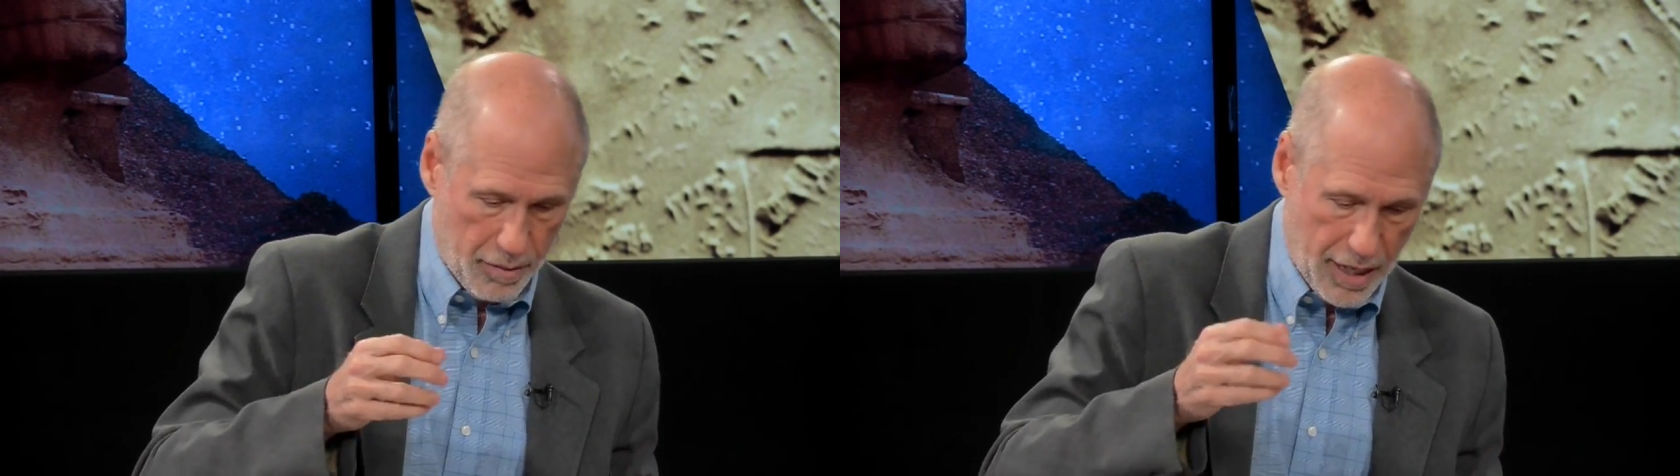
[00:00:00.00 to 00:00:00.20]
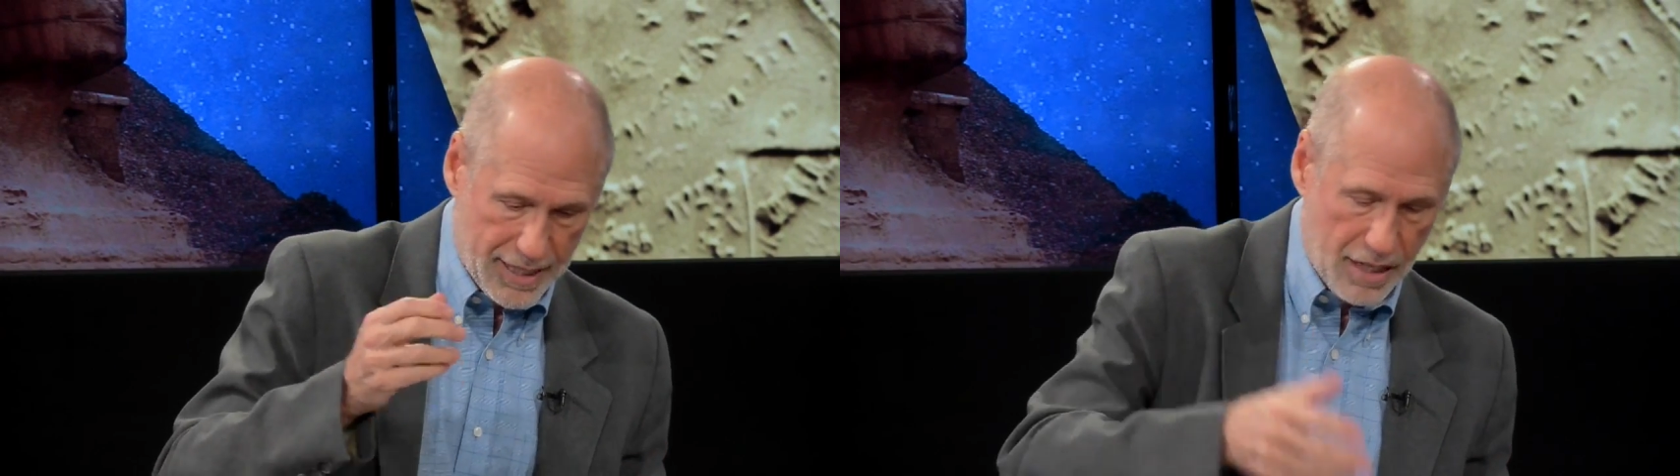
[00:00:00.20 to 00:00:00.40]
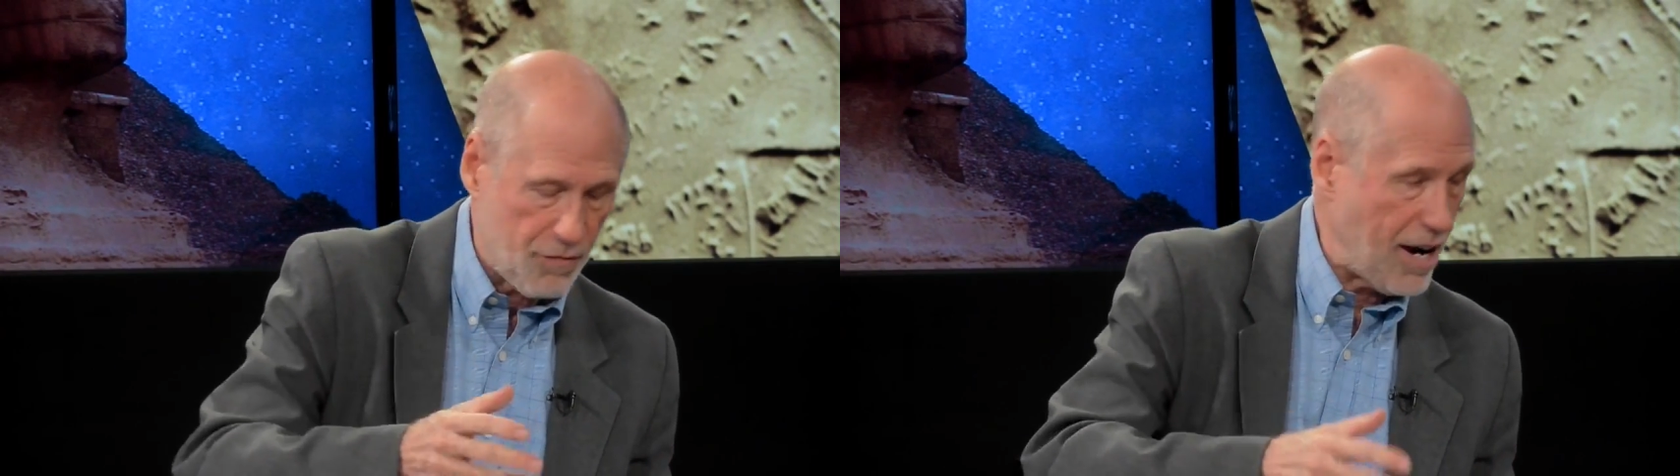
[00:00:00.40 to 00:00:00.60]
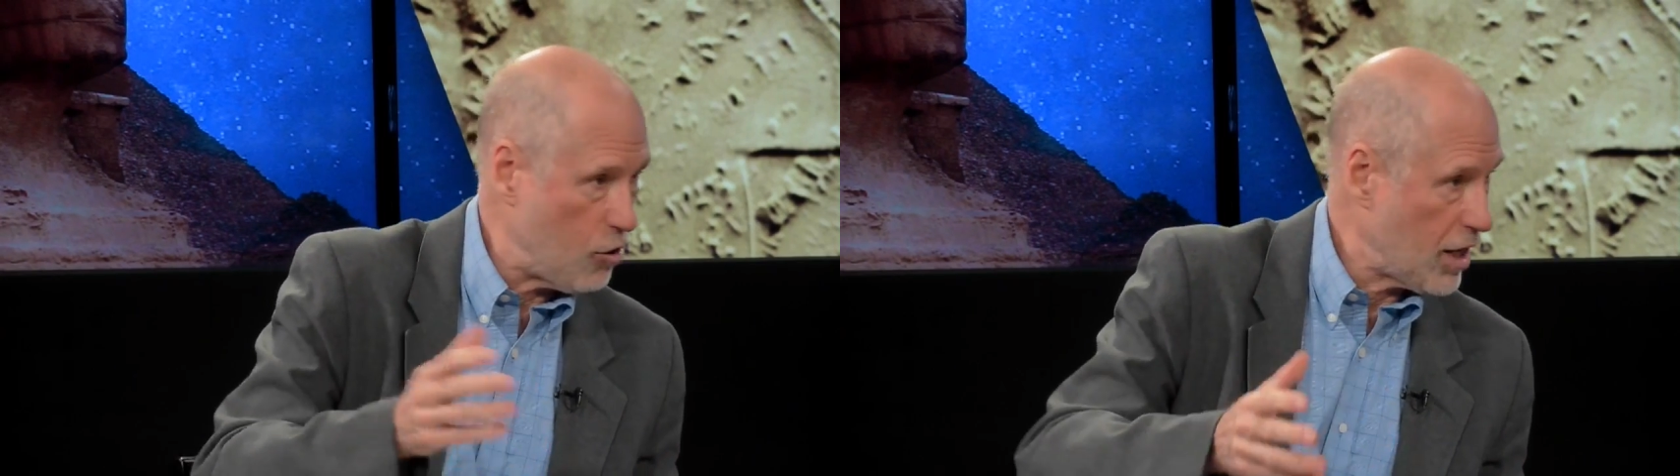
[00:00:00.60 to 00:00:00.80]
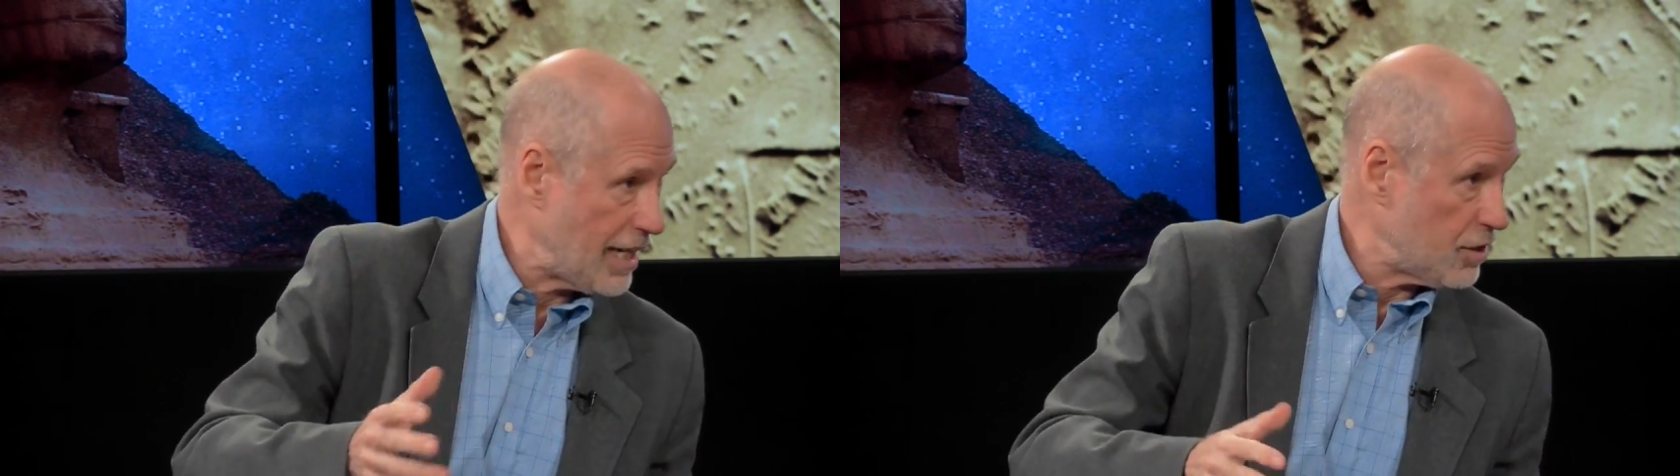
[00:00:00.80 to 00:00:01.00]
uh, identify
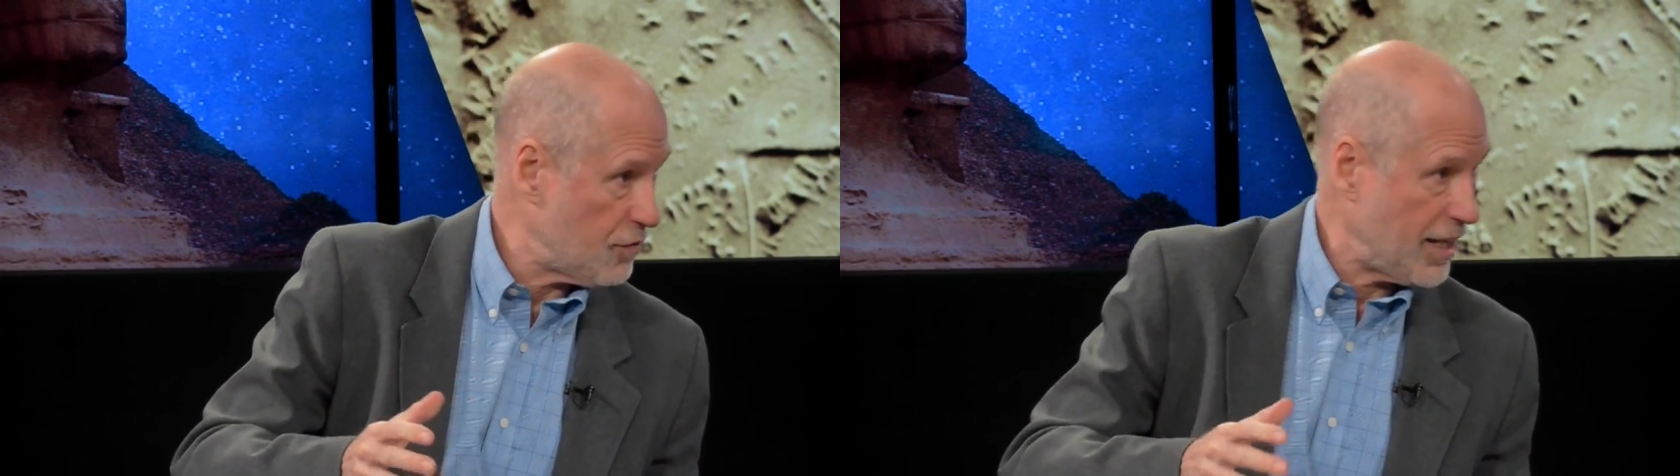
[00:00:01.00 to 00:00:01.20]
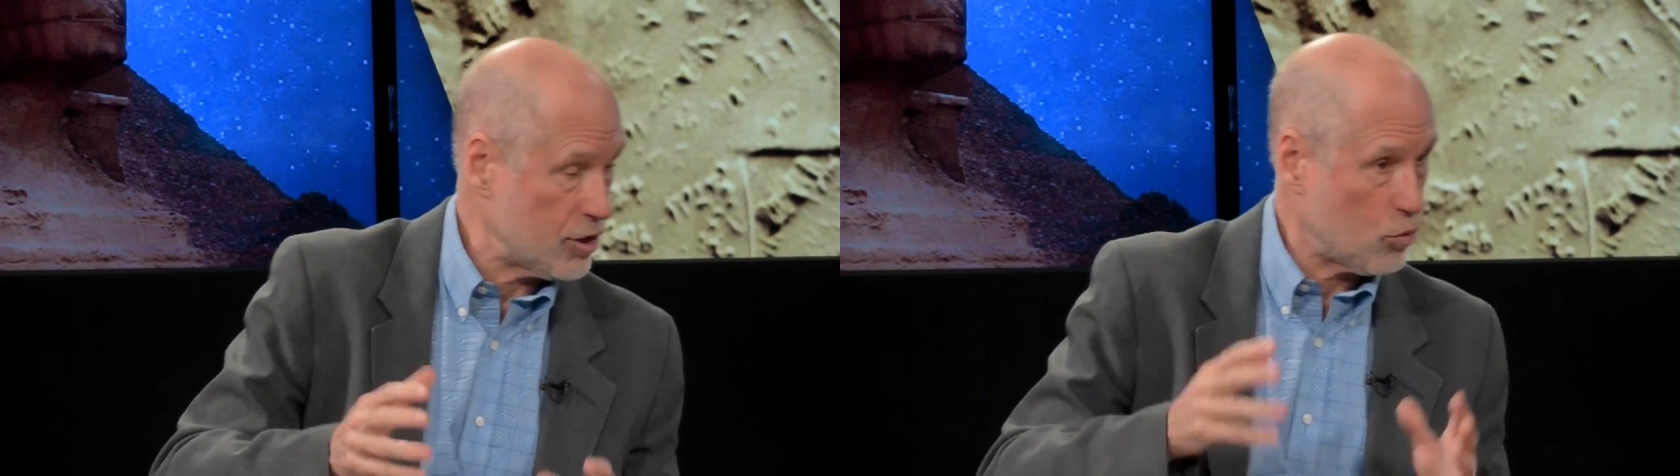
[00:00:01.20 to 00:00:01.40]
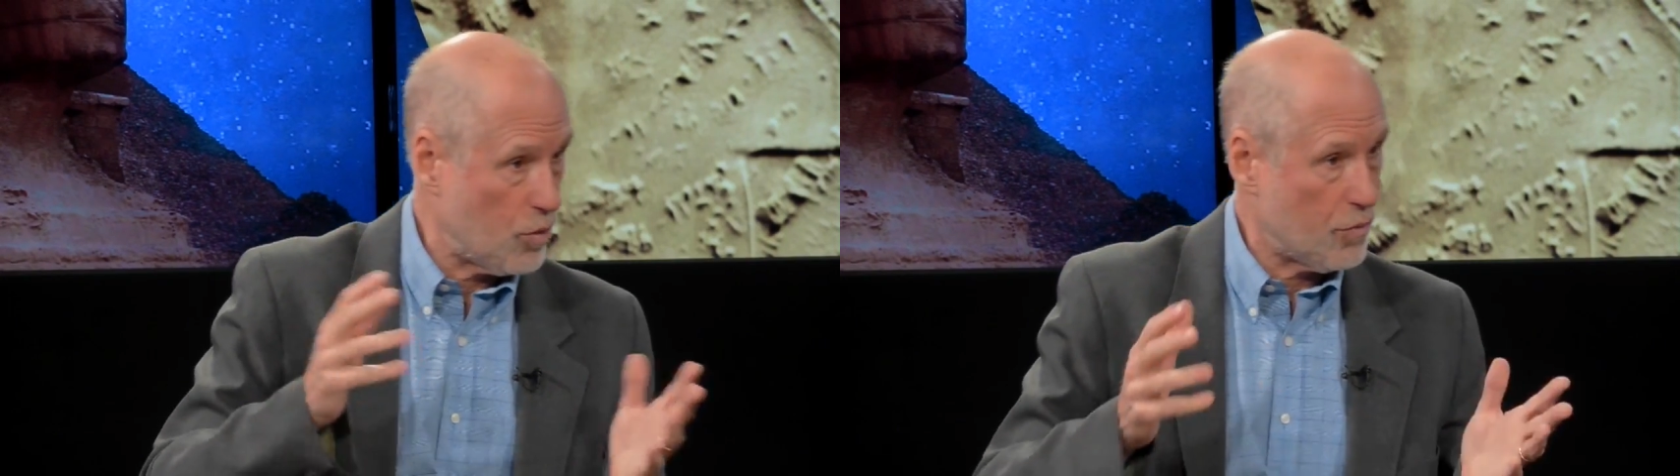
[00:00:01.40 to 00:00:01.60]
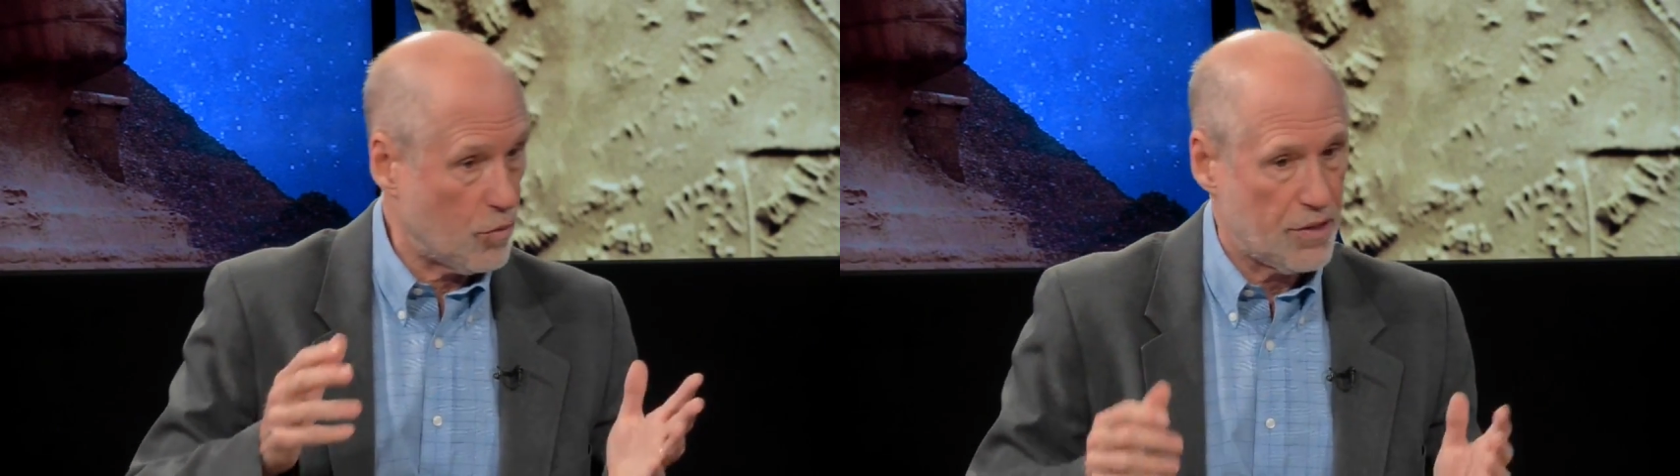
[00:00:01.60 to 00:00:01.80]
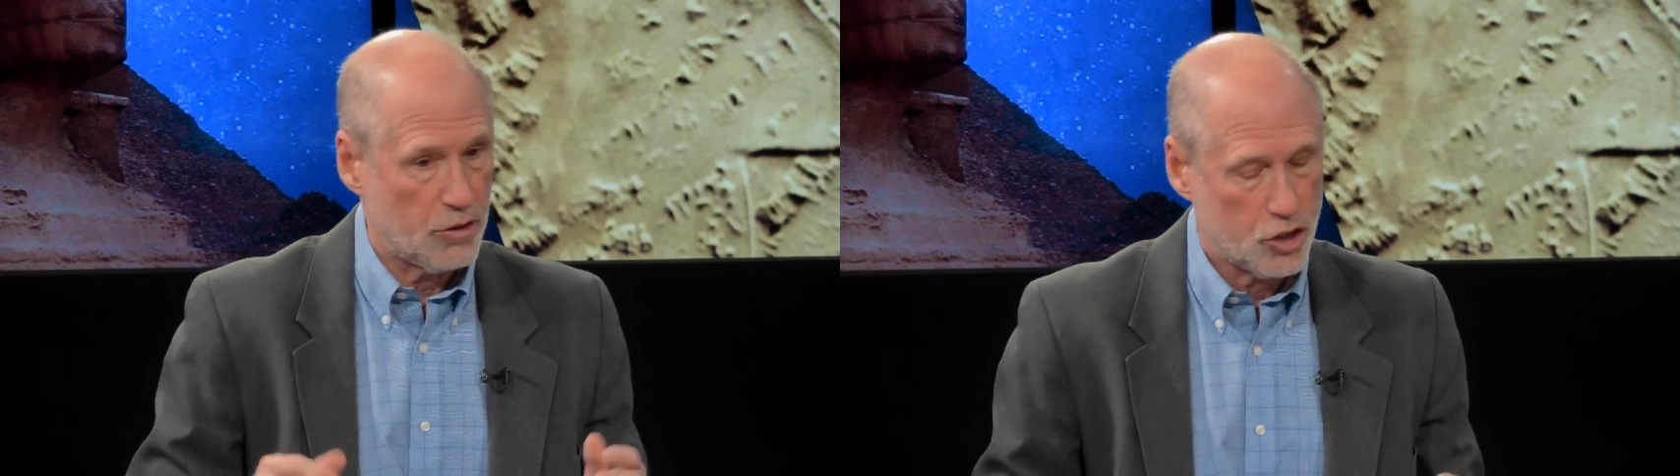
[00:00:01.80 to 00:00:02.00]
all kinds of things with,
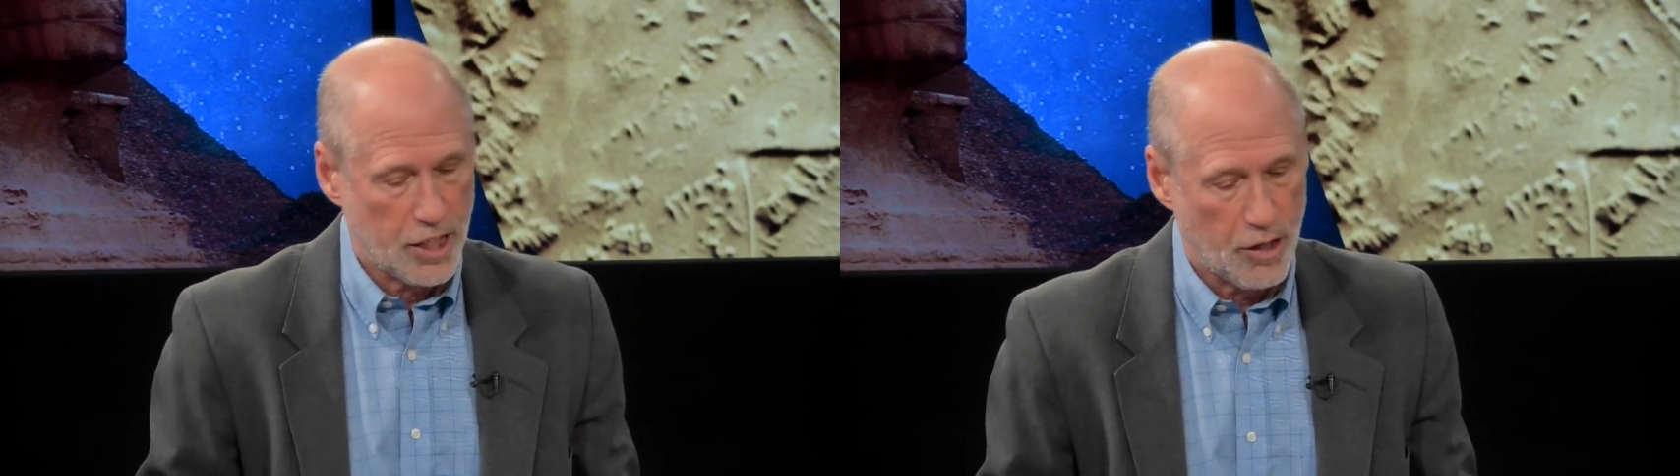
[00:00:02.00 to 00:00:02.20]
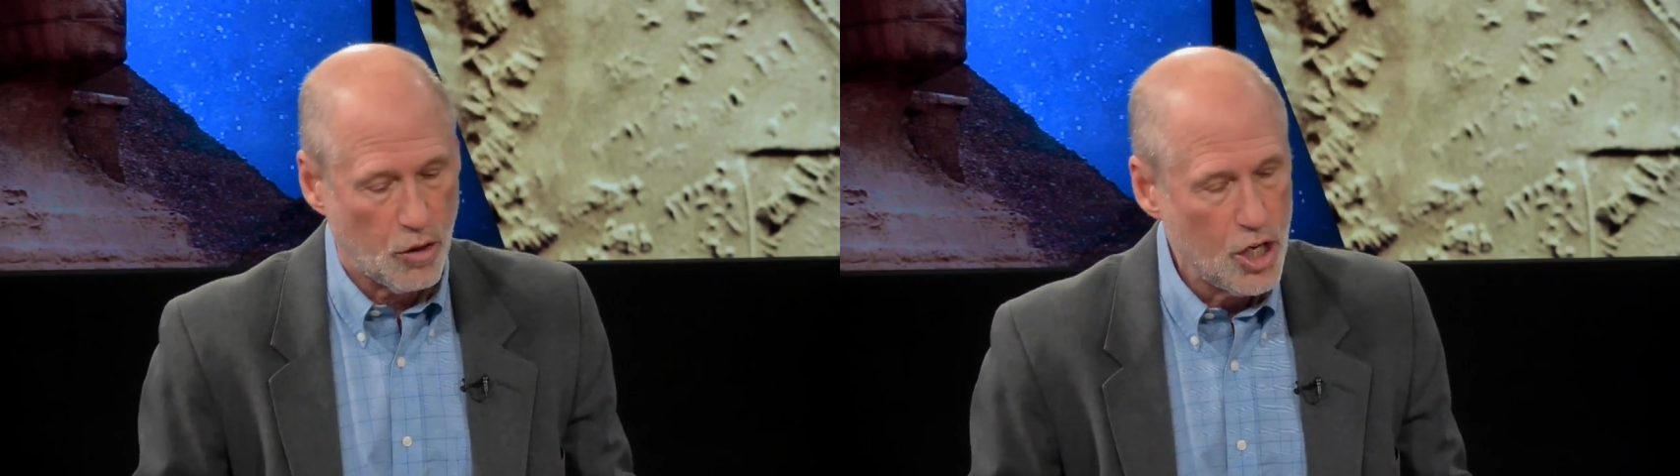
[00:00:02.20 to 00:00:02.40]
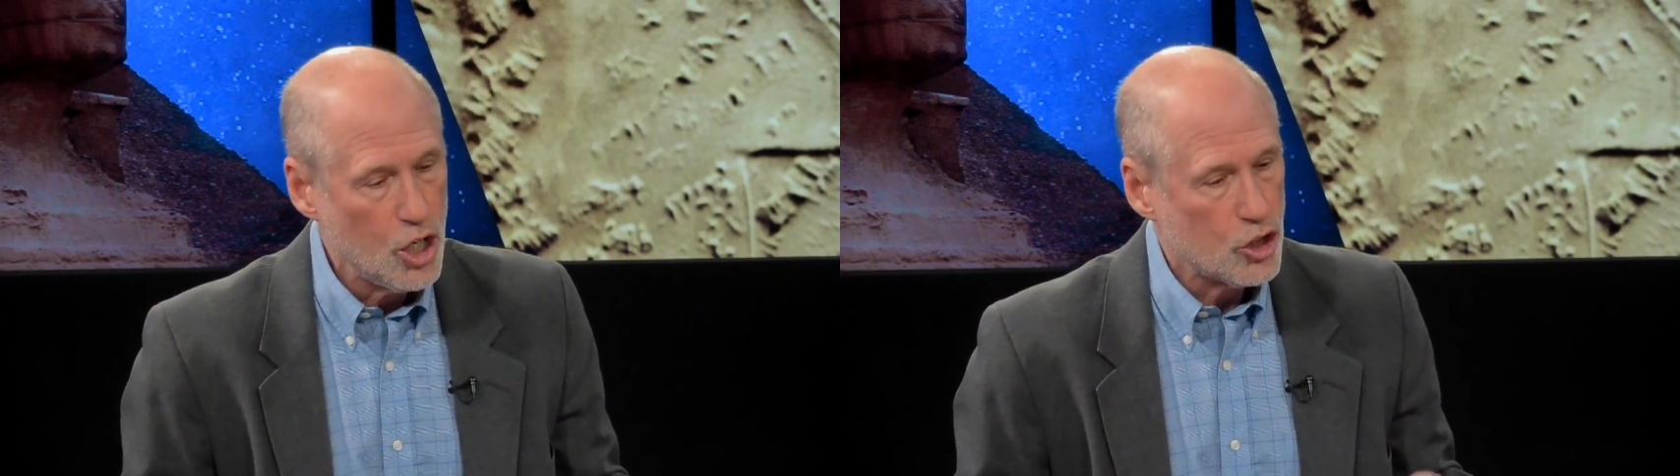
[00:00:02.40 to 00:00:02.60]
with their seal.